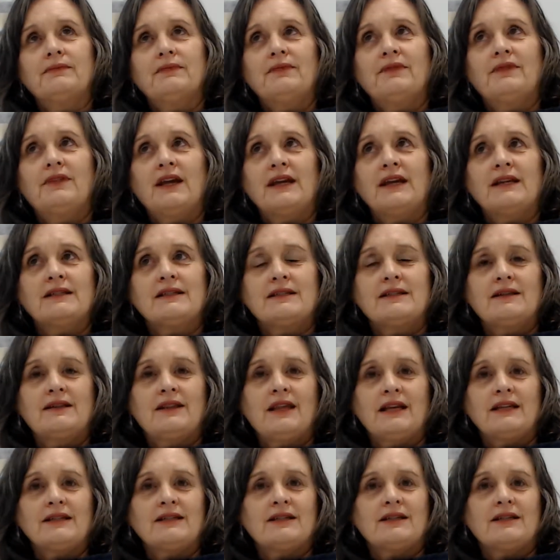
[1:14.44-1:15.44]

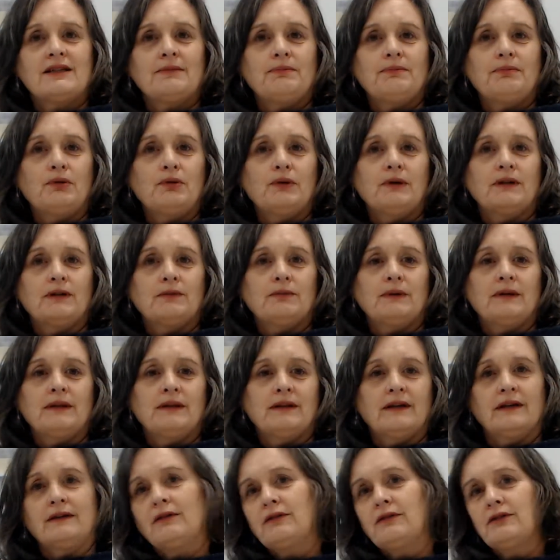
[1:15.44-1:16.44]
that's the point where
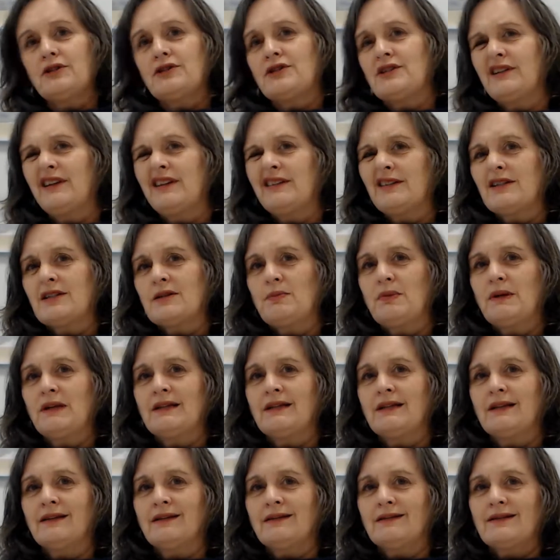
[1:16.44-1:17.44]
they're going to start
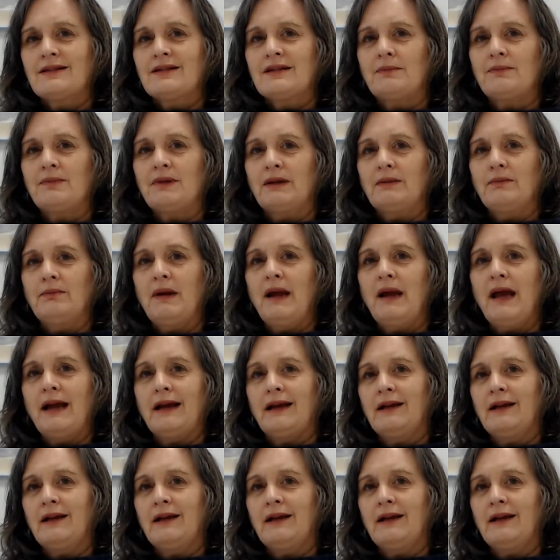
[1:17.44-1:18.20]
expecting something back,